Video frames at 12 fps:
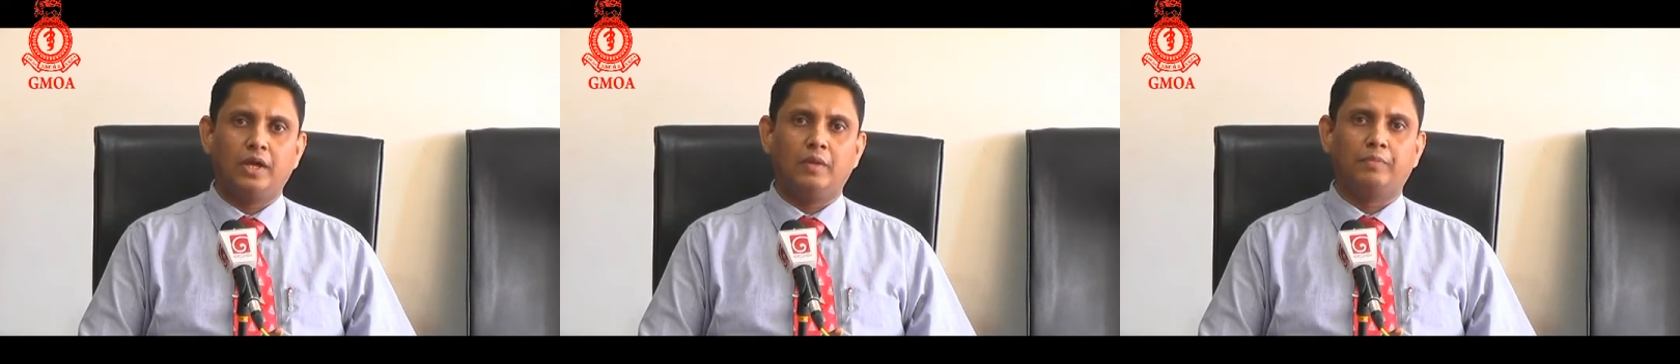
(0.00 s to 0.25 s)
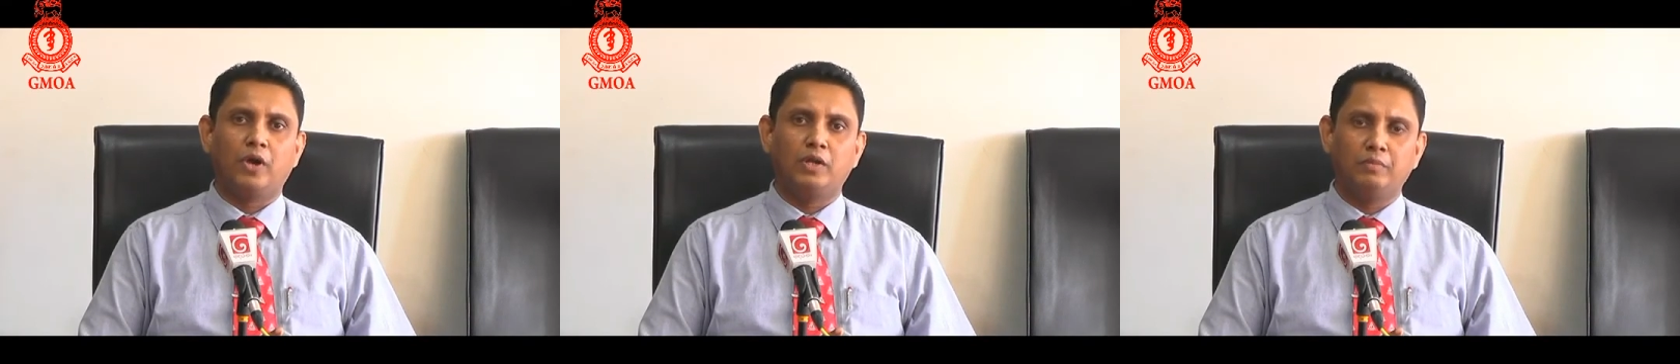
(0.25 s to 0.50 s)

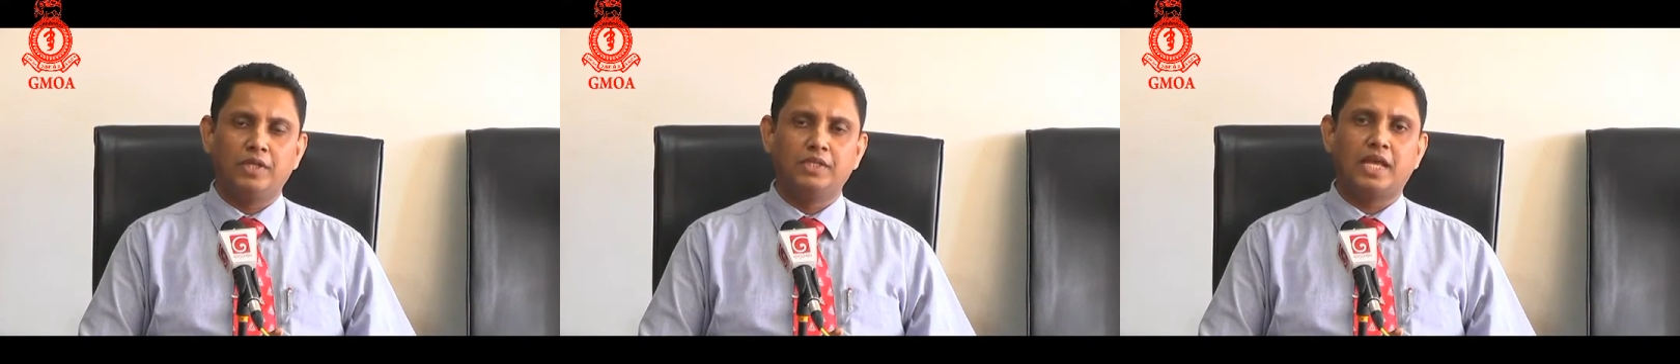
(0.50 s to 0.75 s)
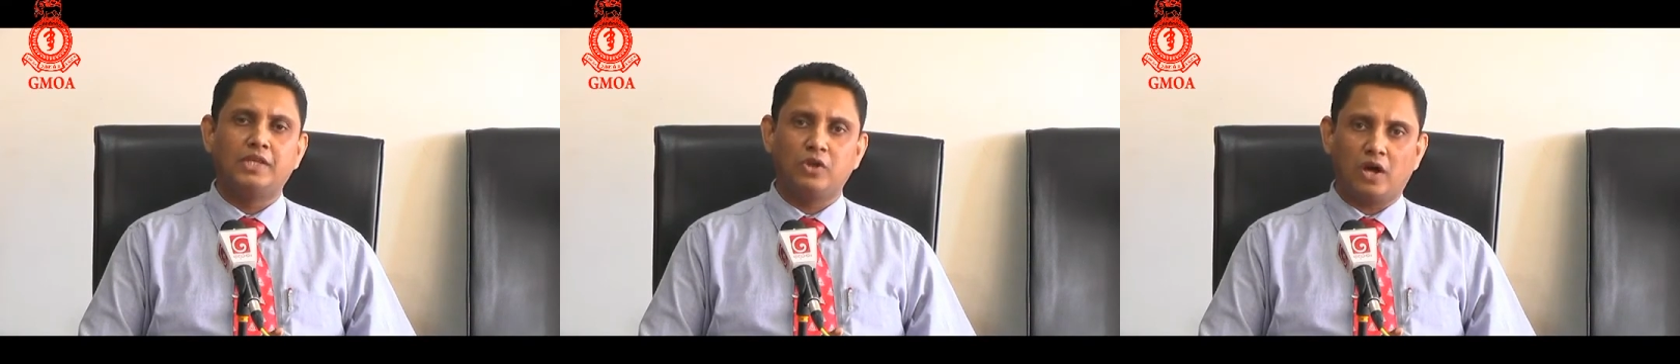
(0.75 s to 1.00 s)

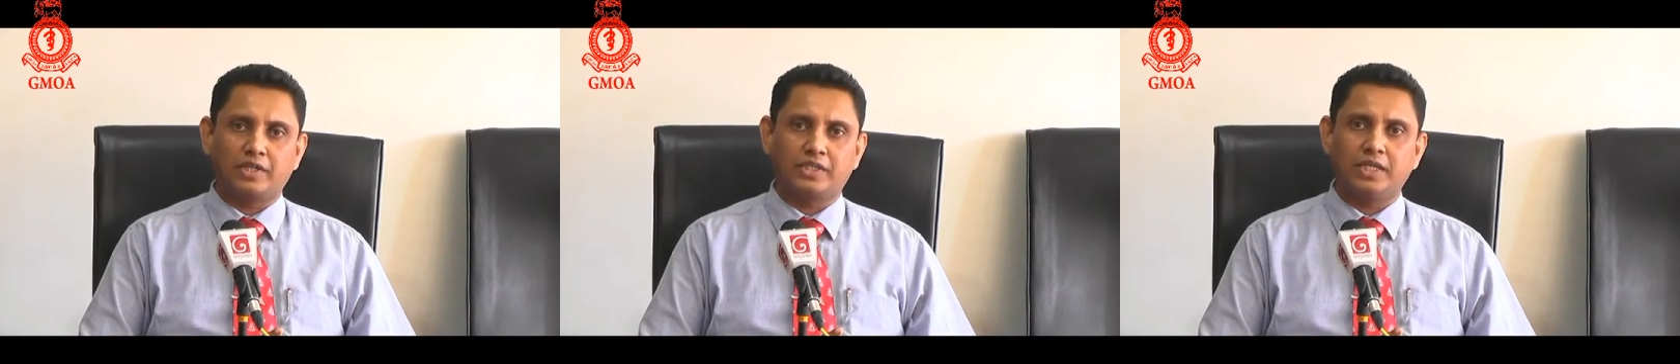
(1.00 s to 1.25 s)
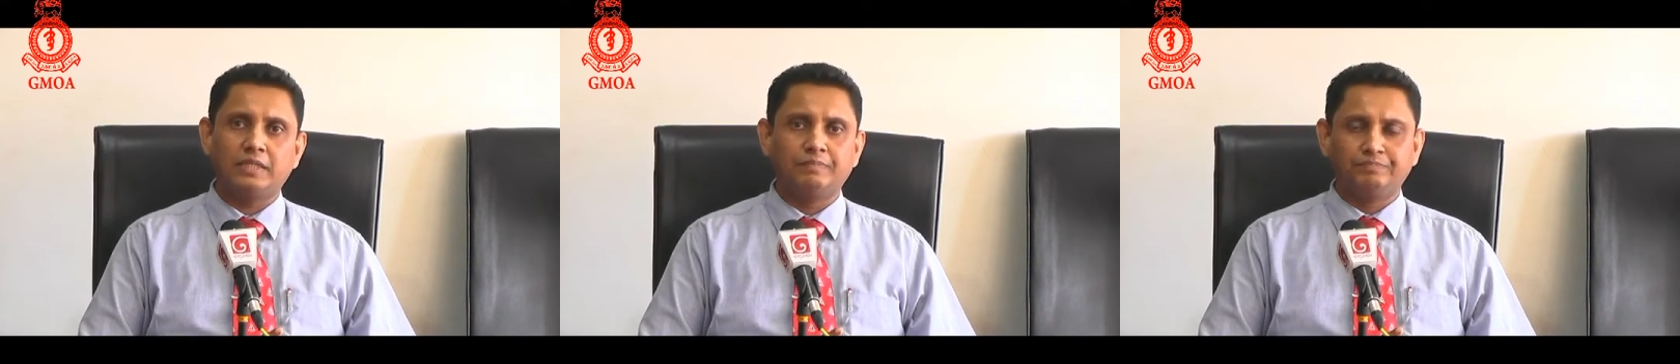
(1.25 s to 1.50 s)
appointments as
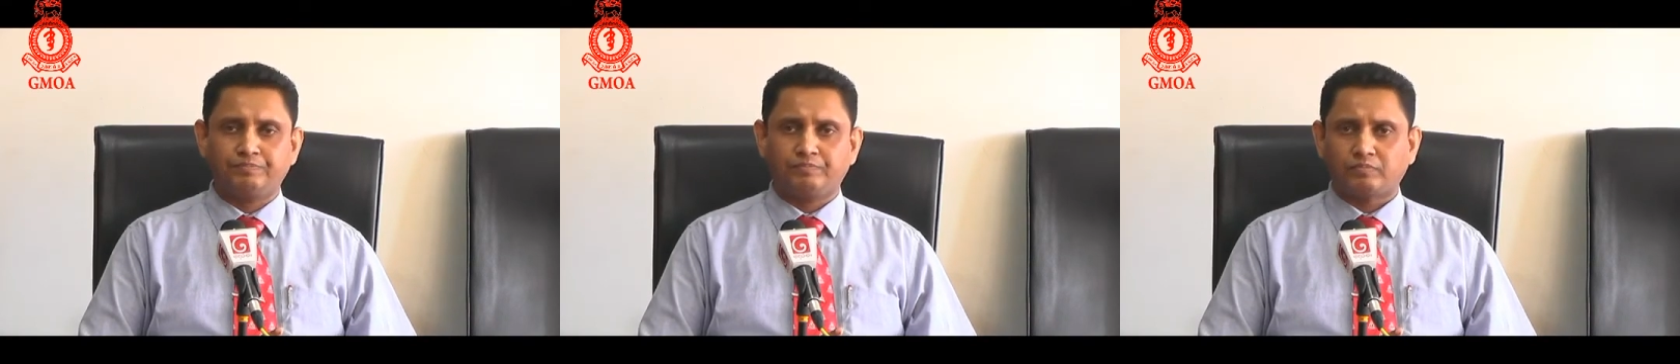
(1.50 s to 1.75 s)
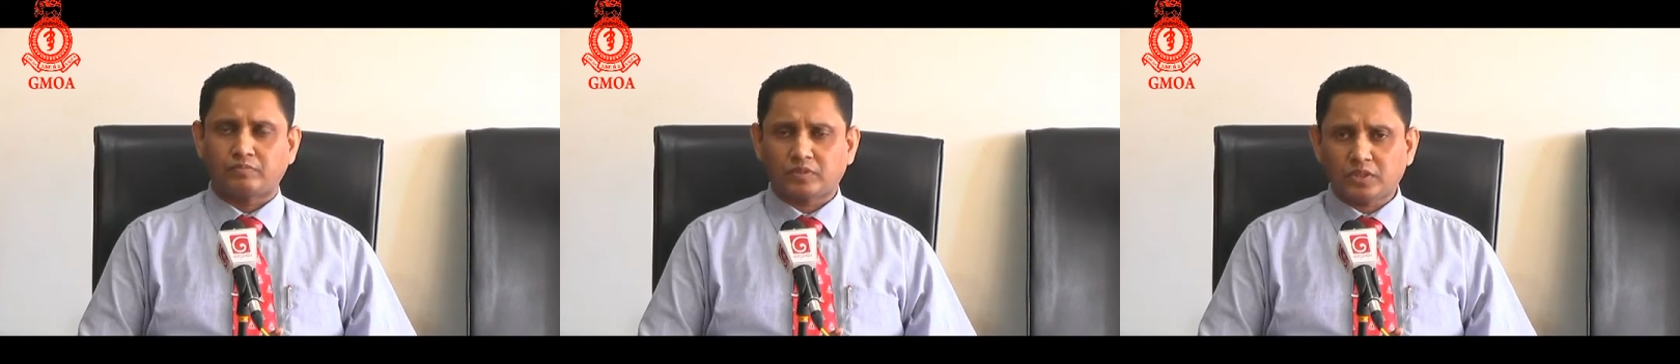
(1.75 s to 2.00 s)
doctors,
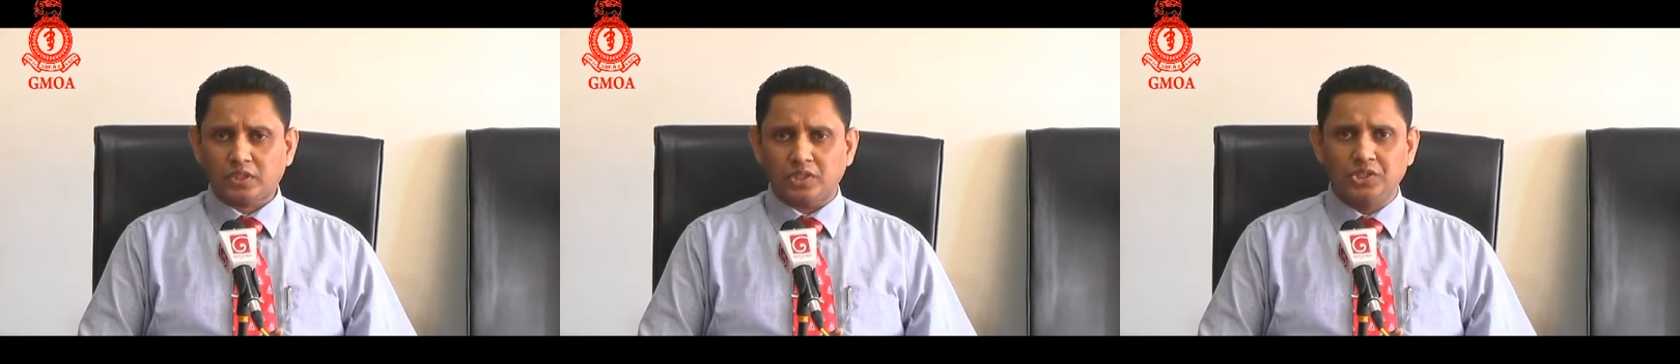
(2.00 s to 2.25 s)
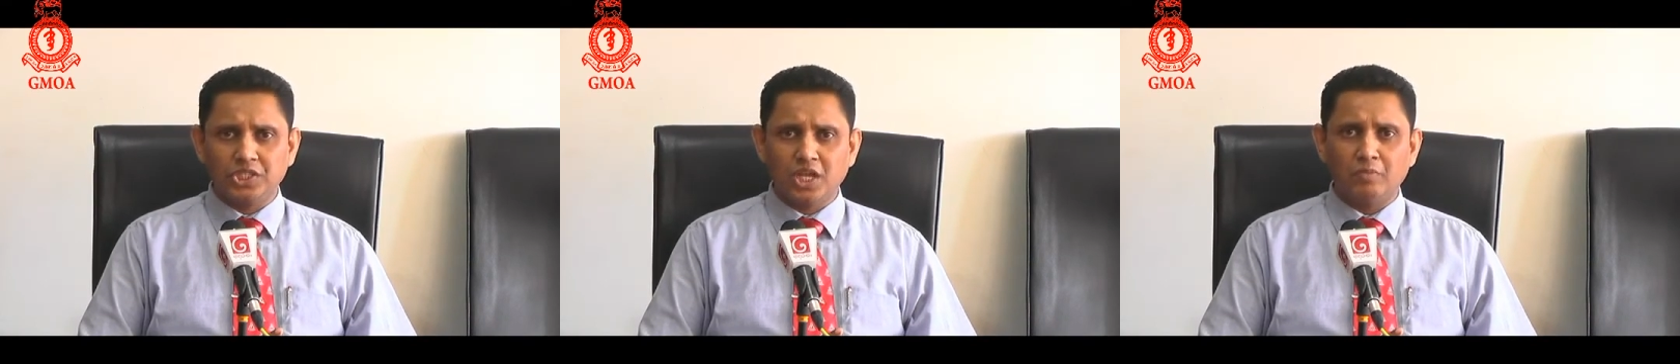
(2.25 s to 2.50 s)

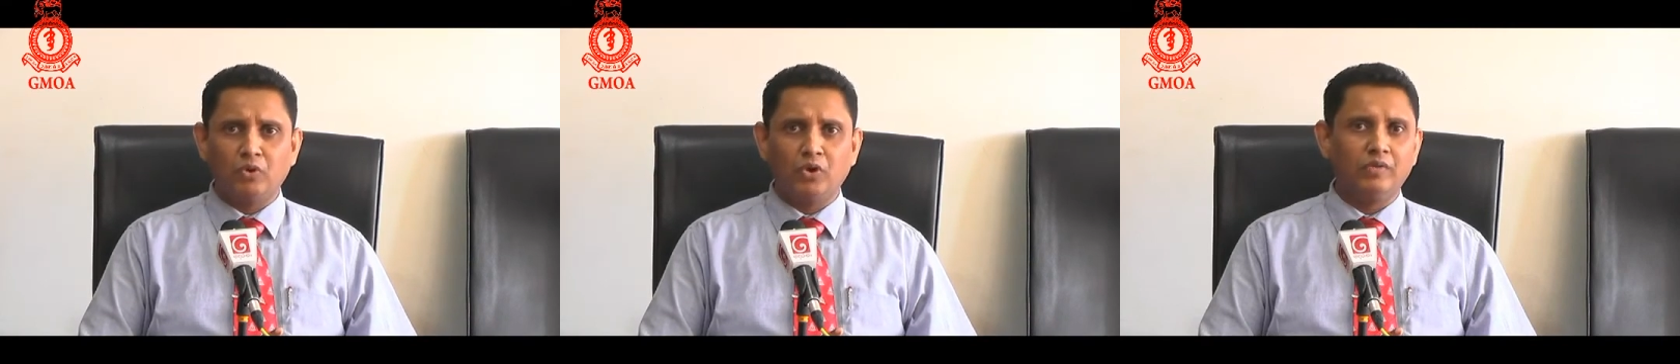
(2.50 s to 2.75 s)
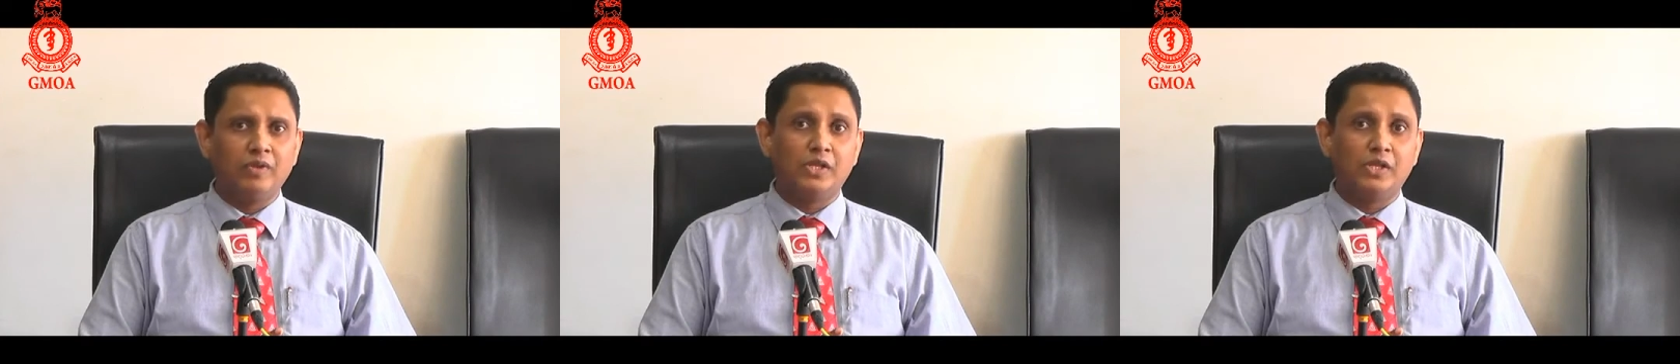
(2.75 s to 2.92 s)
GMOA